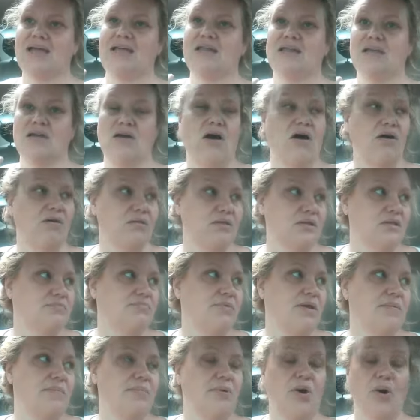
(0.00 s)
and call these
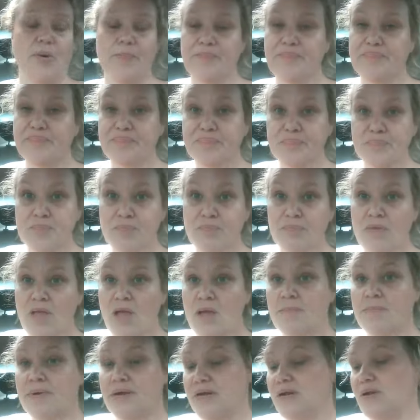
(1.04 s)
people.
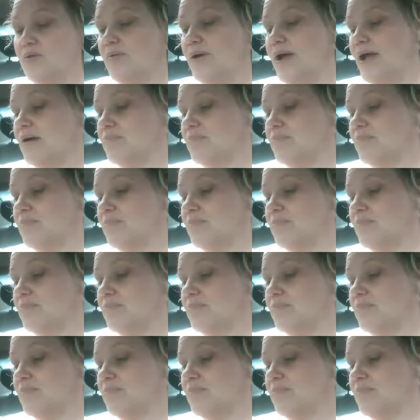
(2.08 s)
But anyway,